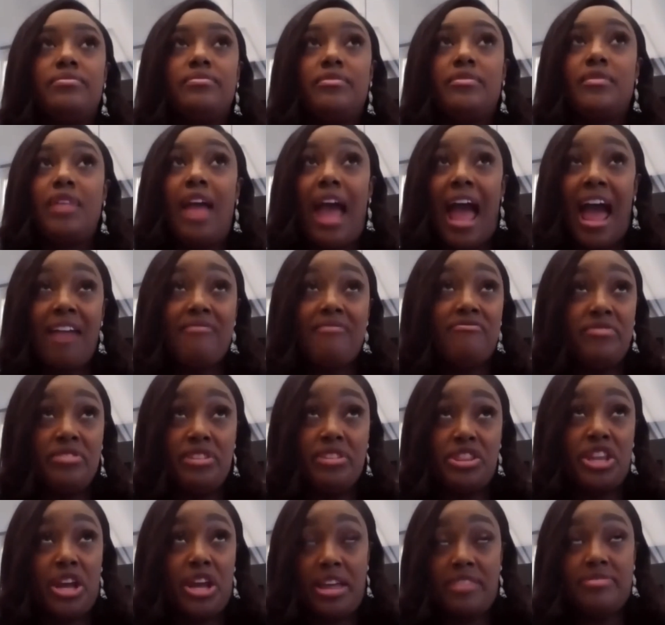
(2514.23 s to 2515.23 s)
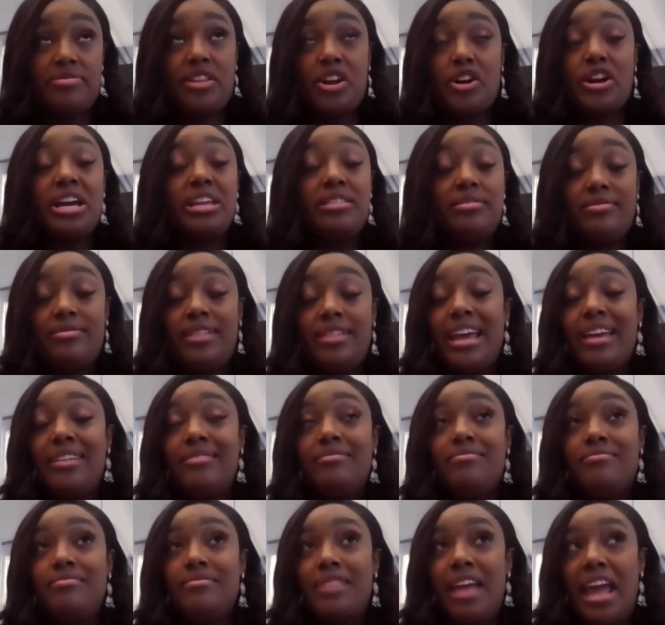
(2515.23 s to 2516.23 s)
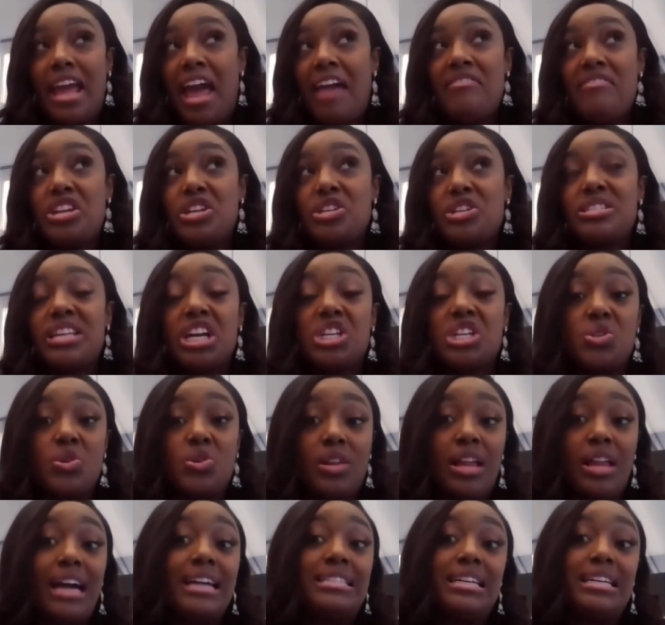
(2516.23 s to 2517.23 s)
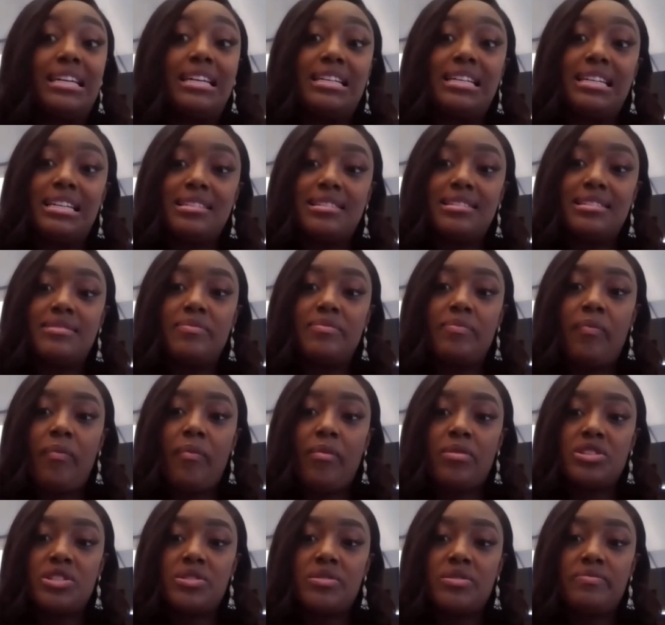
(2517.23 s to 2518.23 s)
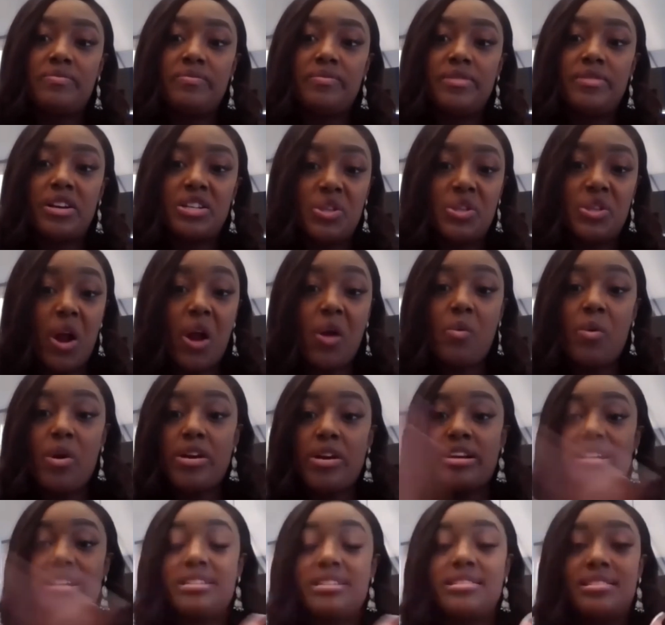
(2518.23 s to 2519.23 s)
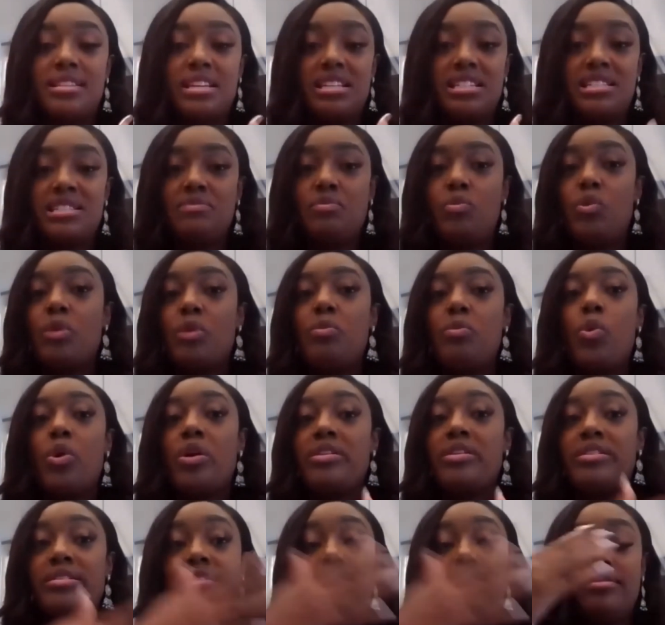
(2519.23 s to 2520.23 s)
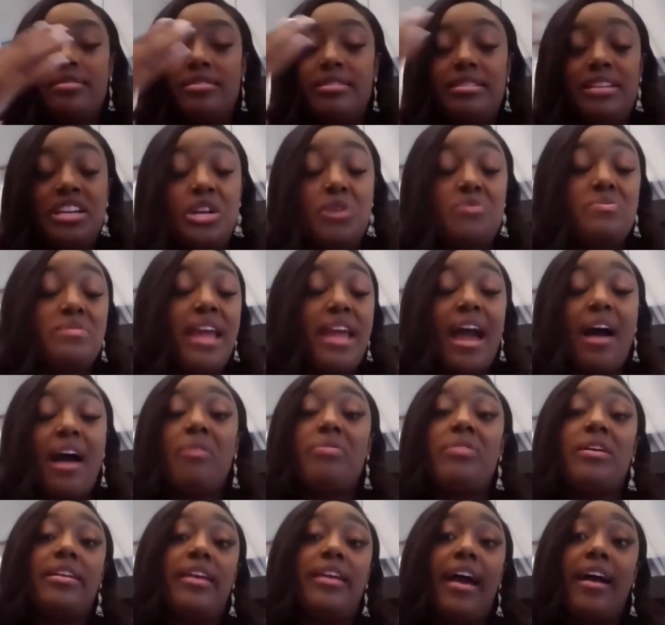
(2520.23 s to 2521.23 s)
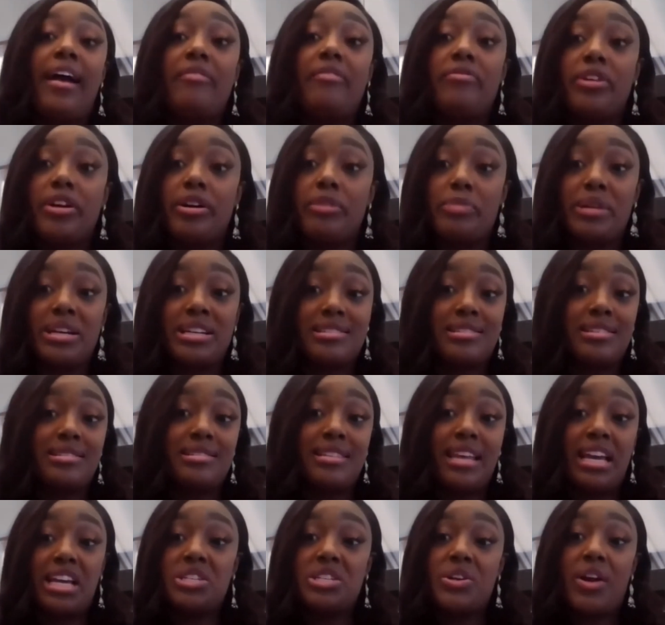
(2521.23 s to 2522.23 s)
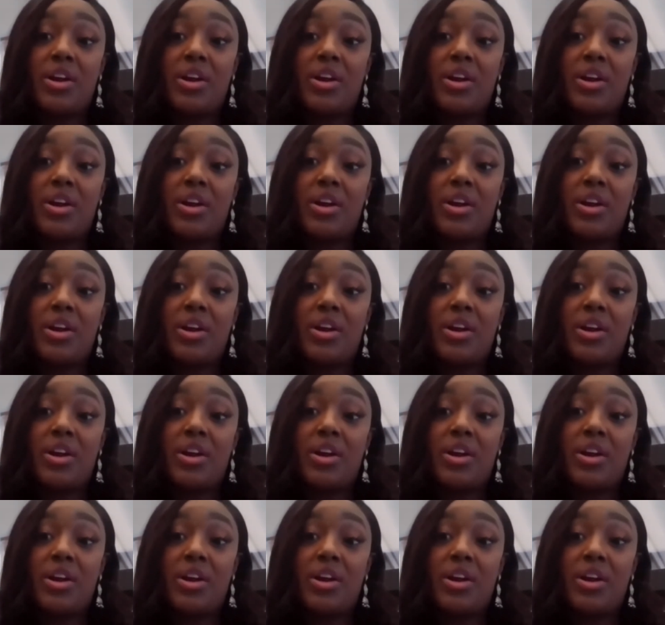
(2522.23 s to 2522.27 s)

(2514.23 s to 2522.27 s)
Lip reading: have they have intersectional identities. So our work is more important now than ever because the stakes are